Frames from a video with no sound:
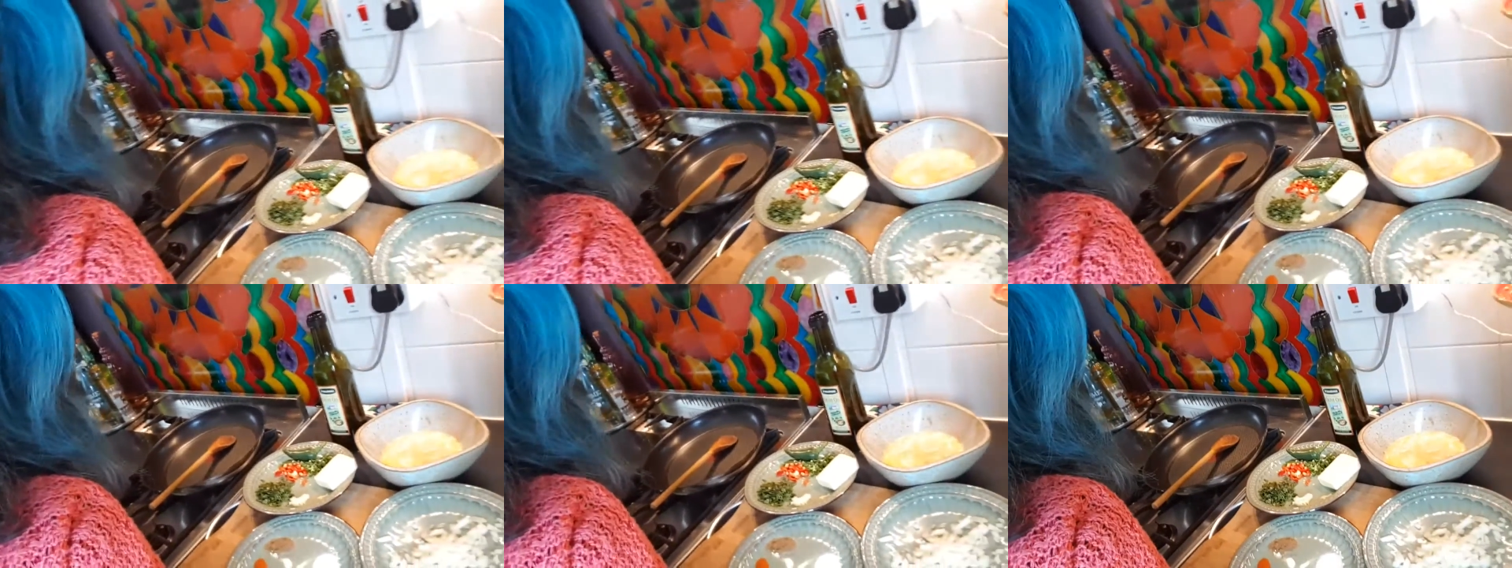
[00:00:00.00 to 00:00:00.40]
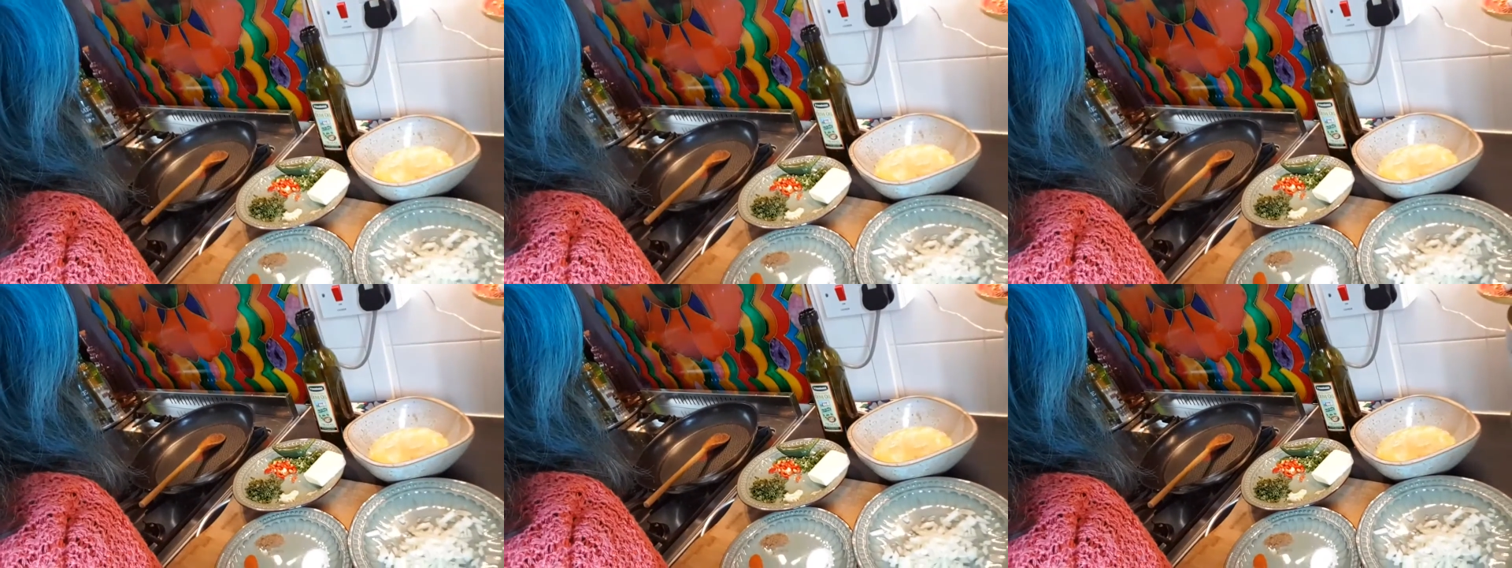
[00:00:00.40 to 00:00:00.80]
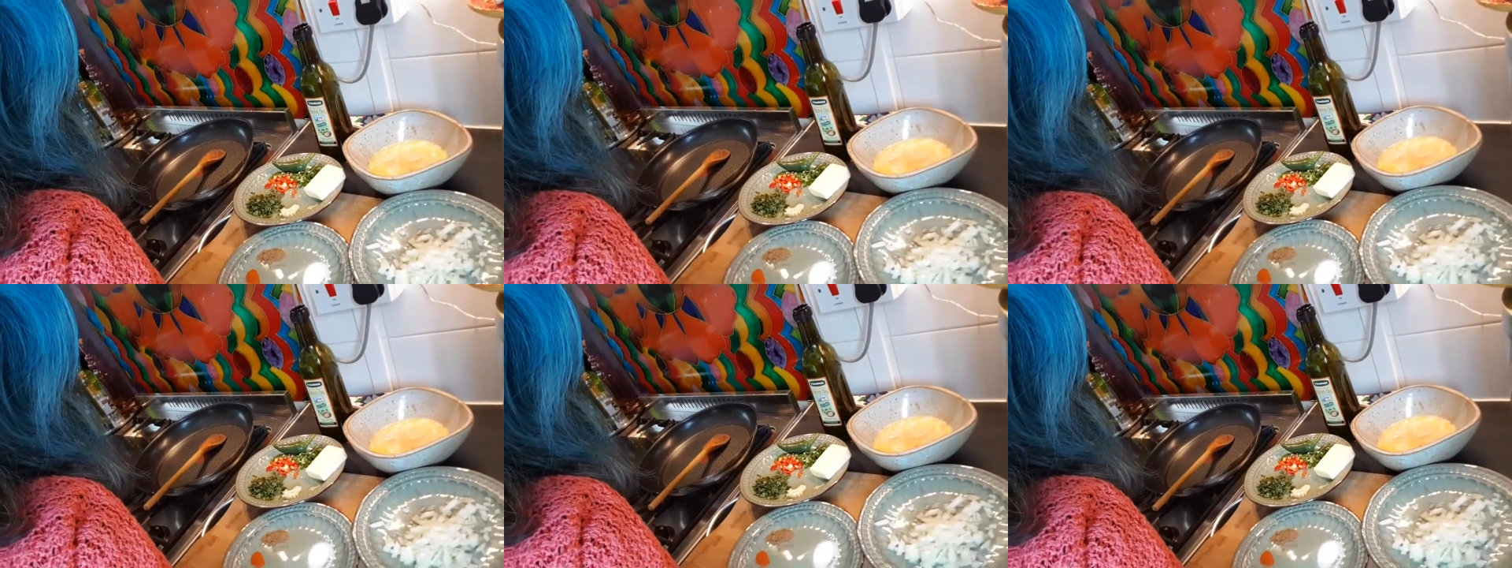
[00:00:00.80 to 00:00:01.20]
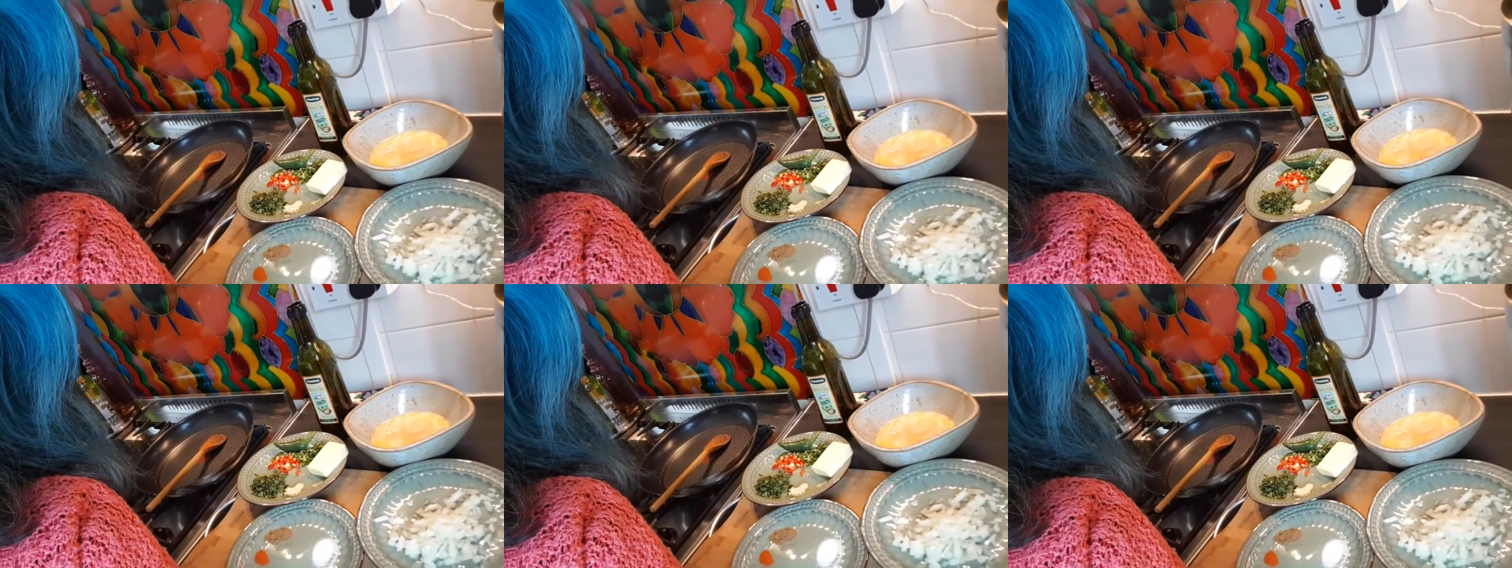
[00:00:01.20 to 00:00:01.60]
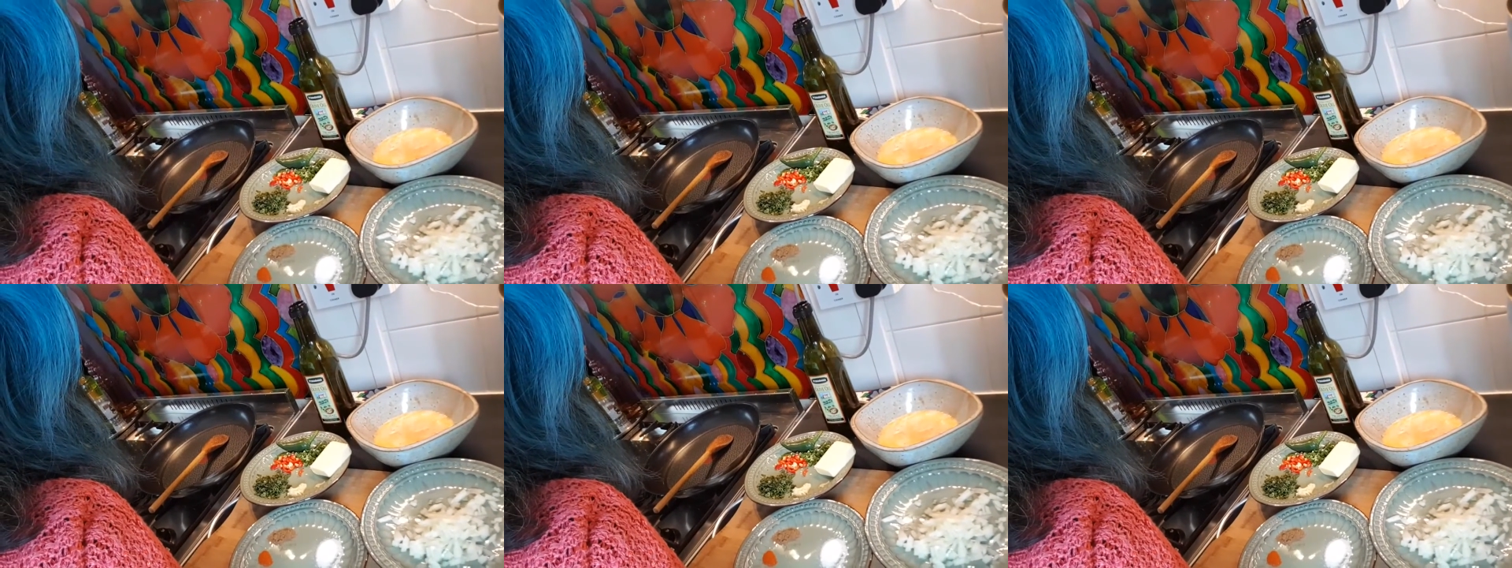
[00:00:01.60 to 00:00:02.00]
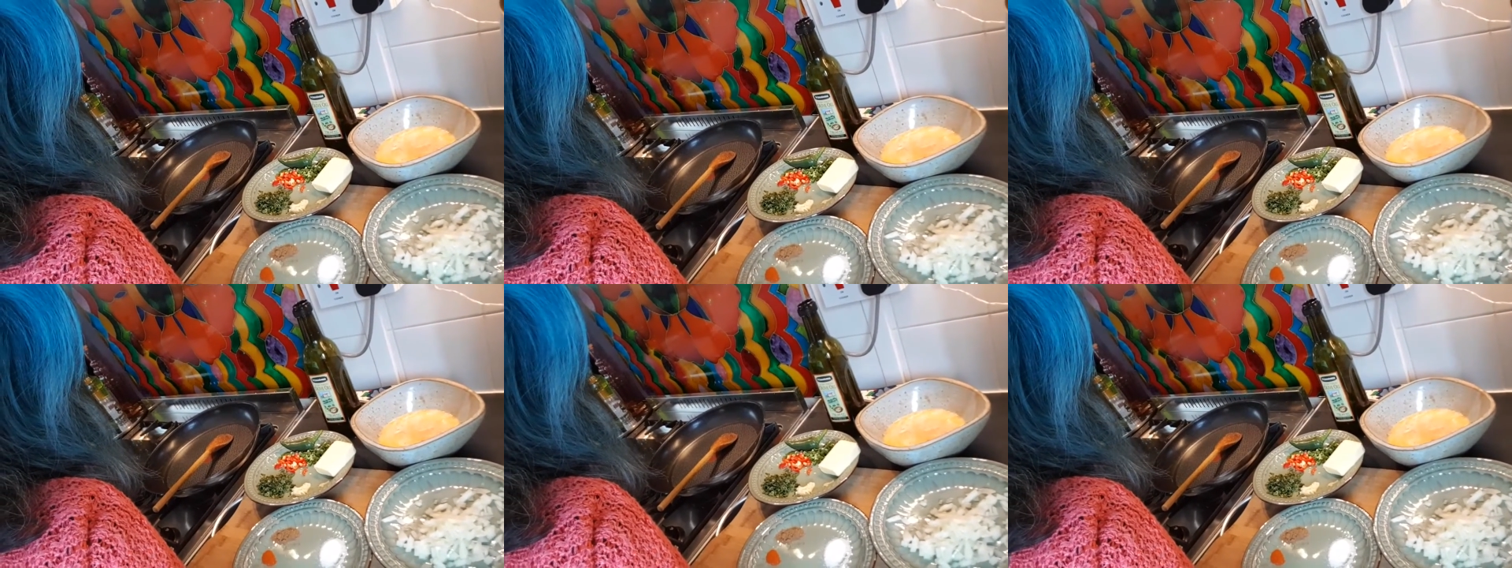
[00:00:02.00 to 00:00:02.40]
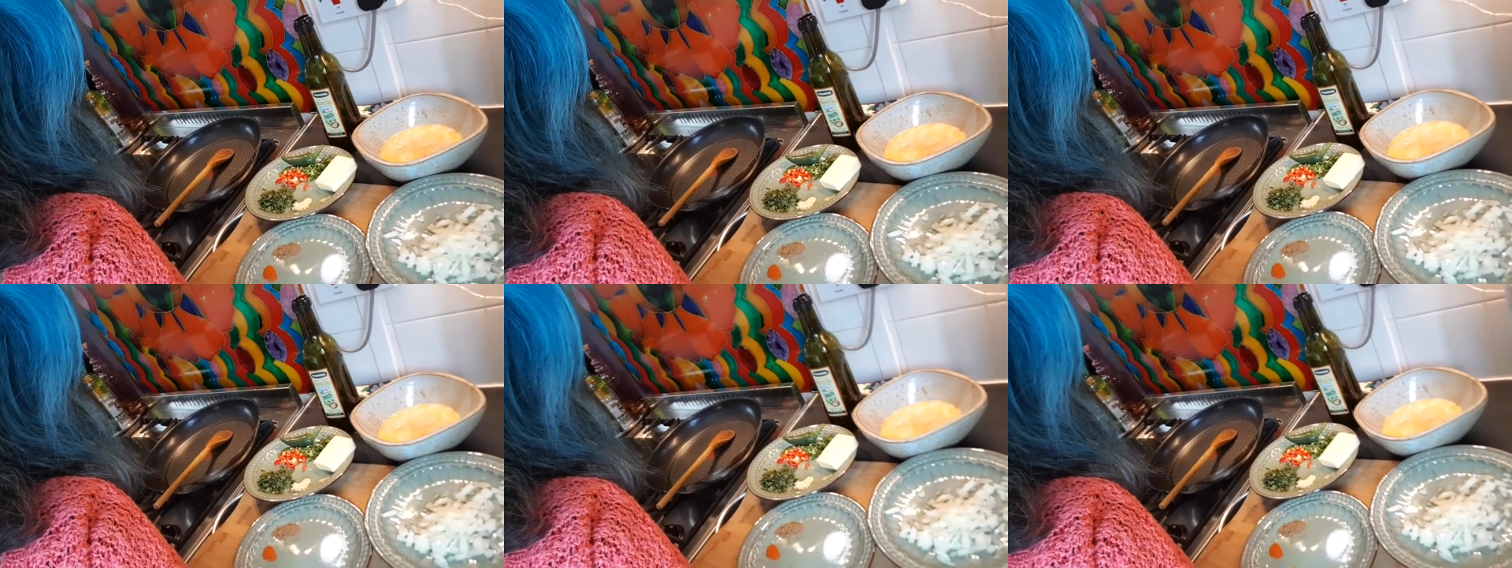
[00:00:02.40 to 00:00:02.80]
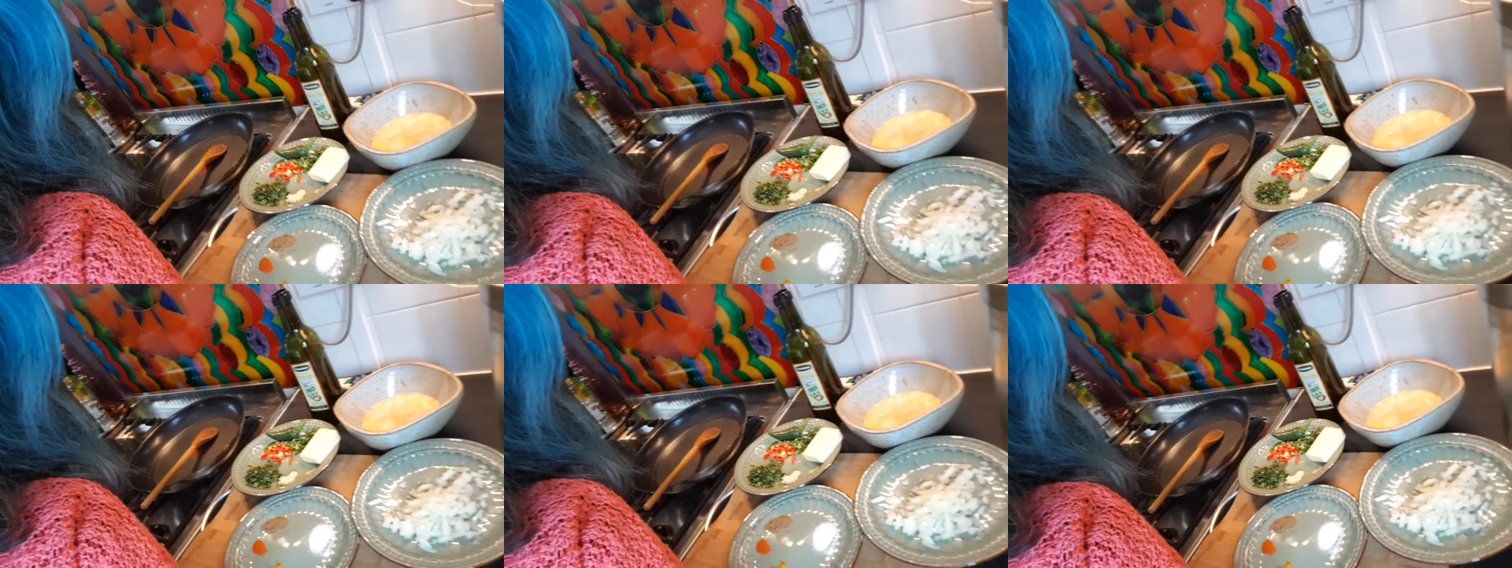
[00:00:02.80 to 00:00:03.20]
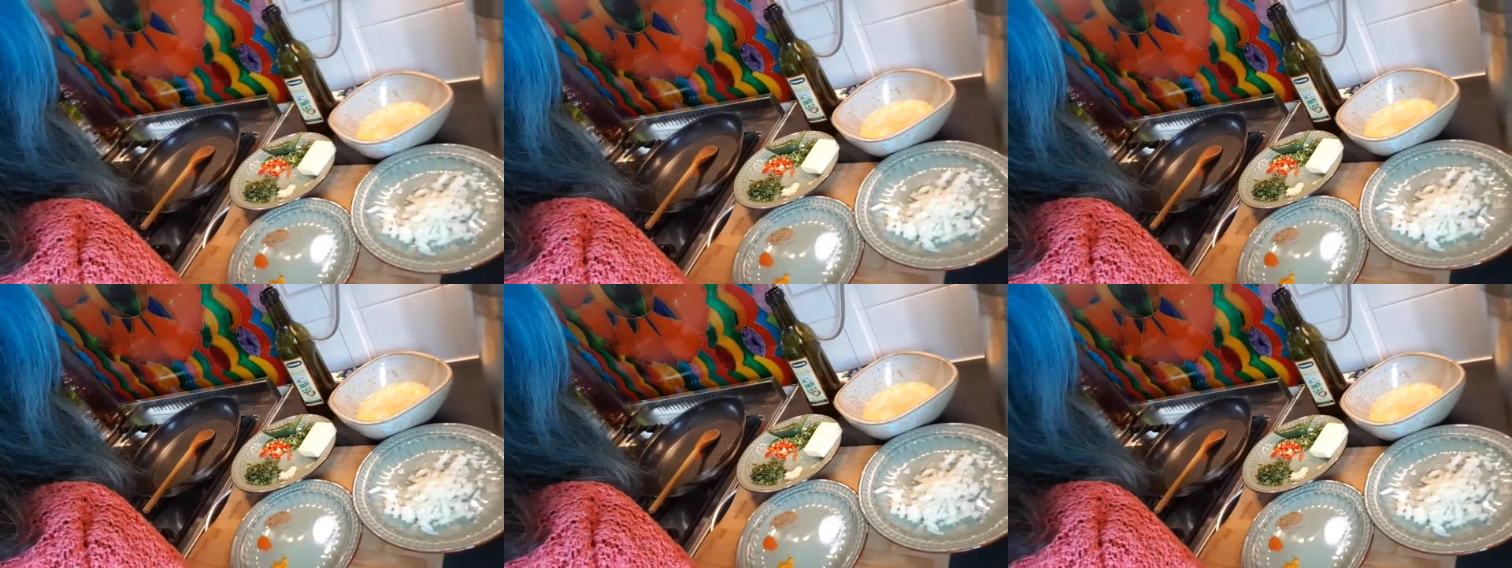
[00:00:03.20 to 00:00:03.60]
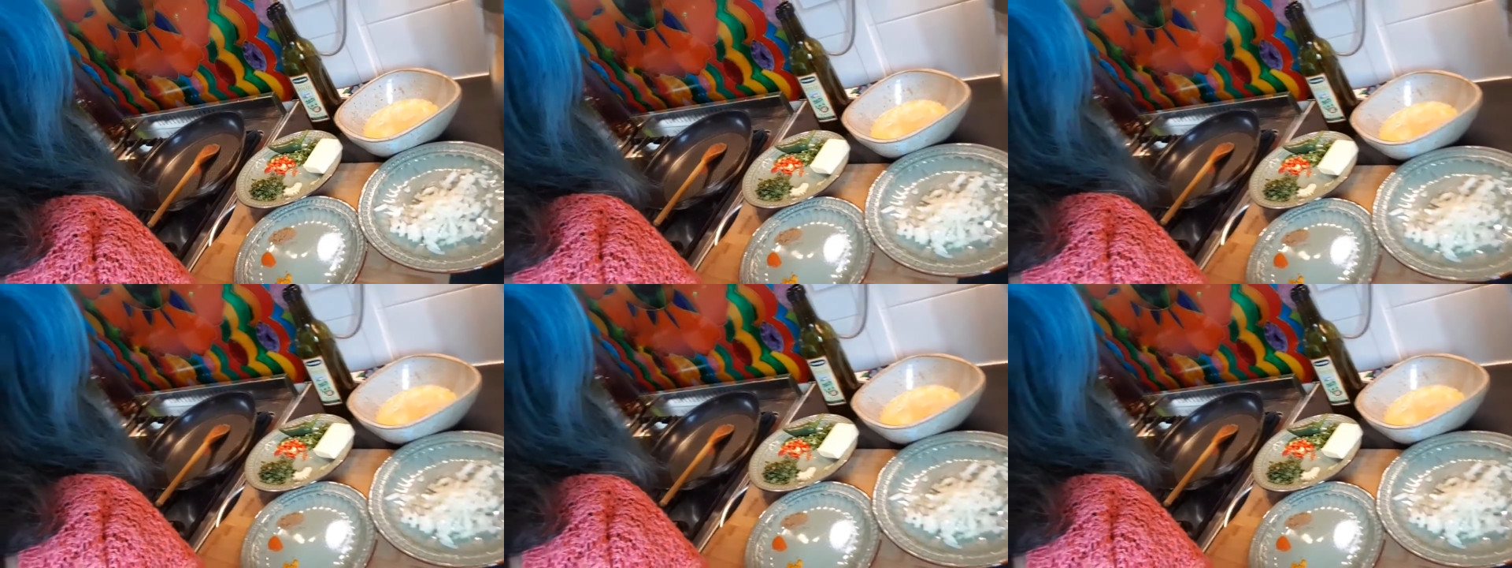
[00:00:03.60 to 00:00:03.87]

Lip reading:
(no speaker visible)